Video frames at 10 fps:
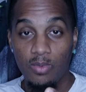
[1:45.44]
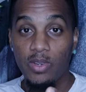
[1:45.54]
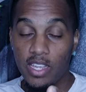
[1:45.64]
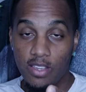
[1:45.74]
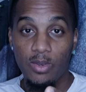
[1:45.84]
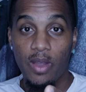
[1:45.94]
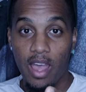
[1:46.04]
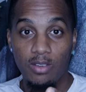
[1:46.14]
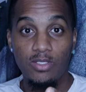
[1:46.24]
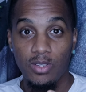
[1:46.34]
We getting you a
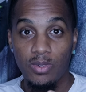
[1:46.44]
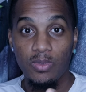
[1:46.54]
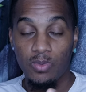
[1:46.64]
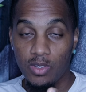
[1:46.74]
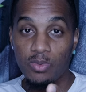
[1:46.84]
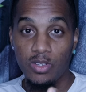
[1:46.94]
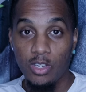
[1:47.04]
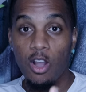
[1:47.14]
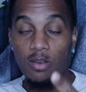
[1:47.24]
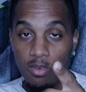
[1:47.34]
house soon. We, we
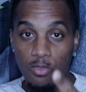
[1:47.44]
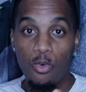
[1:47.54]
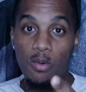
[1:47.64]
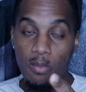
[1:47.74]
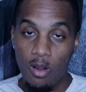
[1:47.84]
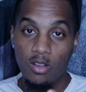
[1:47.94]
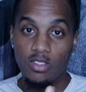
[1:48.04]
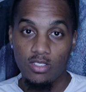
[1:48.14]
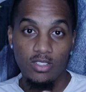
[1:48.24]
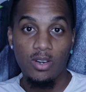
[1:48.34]
talking before
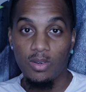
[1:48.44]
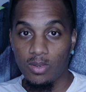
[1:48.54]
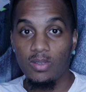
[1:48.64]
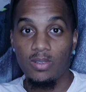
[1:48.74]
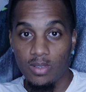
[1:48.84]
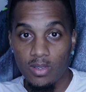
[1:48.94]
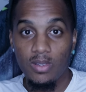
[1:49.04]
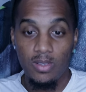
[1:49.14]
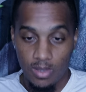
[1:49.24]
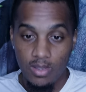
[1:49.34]
March, so
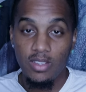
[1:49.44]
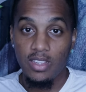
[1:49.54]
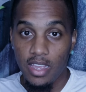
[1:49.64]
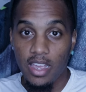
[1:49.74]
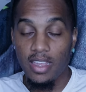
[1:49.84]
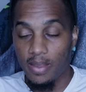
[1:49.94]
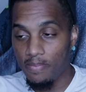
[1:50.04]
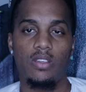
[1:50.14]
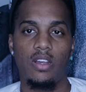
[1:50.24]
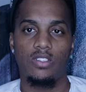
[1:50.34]
yeah.
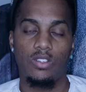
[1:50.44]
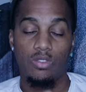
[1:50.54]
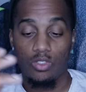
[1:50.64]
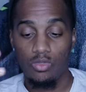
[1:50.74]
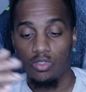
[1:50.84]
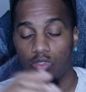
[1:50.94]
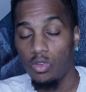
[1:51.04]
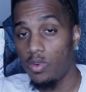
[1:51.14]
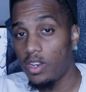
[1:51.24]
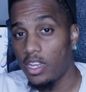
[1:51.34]
All right, so in
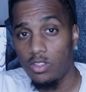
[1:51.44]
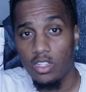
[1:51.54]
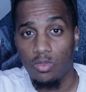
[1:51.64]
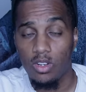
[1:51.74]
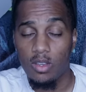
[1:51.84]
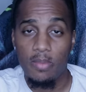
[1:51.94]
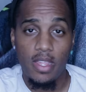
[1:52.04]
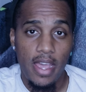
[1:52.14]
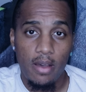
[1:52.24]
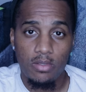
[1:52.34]
2021, I tried to work as
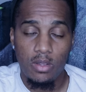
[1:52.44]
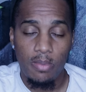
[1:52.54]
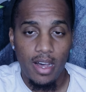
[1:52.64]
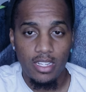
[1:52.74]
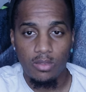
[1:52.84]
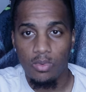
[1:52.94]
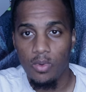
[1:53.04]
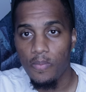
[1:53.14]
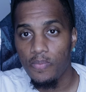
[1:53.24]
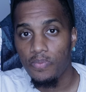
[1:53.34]
many hours as
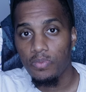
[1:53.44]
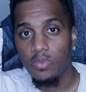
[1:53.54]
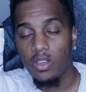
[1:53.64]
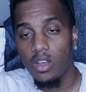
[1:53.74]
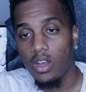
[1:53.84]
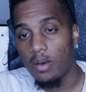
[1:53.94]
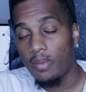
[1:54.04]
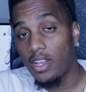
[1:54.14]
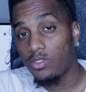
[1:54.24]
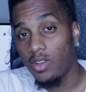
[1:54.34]
possible.
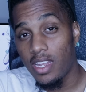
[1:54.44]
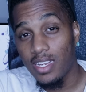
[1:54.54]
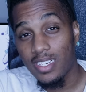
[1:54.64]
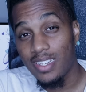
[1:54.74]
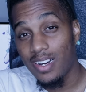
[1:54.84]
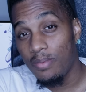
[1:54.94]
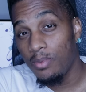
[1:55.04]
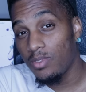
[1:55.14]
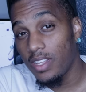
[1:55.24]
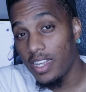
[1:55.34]
Um, I tried a
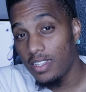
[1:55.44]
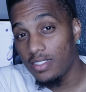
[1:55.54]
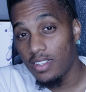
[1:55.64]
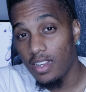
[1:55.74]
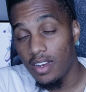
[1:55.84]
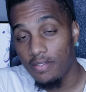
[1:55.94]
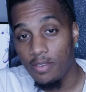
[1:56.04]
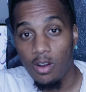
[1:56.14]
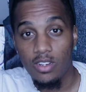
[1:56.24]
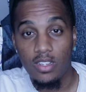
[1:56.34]
couple things uh,
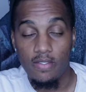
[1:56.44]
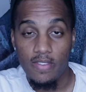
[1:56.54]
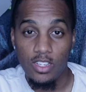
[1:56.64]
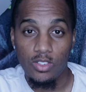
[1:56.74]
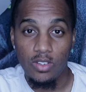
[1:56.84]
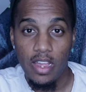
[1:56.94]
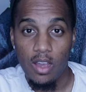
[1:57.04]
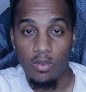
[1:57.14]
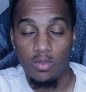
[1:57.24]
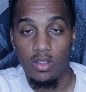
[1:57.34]
as far as adventuring
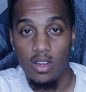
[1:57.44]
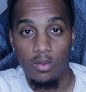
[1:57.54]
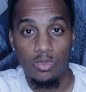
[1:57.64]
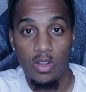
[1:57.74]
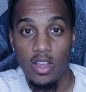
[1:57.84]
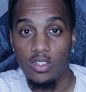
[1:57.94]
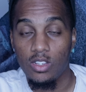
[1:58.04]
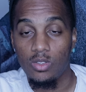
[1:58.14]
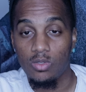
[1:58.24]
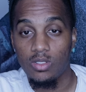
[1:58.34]
out, um, trying
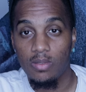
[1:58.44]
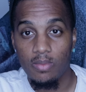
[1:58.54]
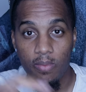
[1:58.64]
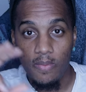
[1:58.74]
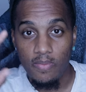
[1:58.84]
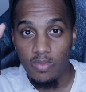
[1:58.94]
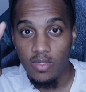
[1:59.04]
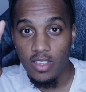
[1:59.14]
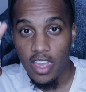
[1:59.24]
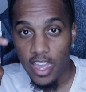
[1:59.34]
to do some
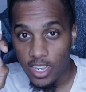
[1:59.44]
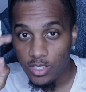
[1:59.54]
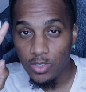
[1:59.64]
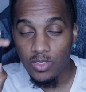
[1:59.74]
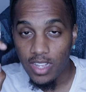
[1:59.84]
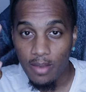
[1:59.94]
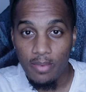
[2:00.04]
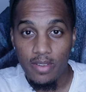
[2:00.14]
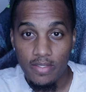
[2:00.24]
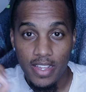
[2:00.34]
extra
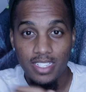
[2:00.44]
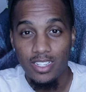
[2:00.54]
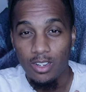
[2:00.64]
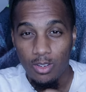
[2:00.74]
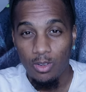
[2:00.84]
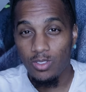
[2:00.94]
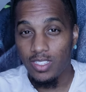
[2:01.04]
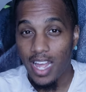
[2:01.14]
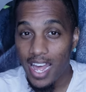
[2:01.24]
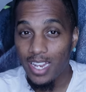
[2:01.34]
type of investing, you know, those
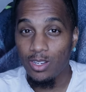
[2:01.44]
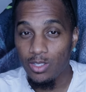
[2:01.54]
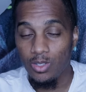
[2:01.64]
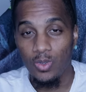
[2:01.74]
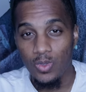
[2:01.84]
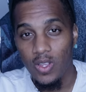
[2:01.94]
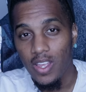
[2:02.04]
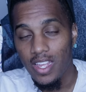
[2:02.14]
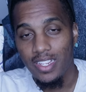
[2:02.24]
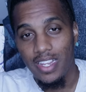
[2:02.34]
side hustles
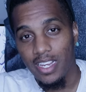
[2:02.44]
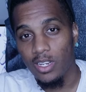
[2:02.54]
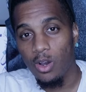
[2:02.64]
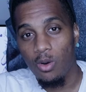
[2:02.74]
that can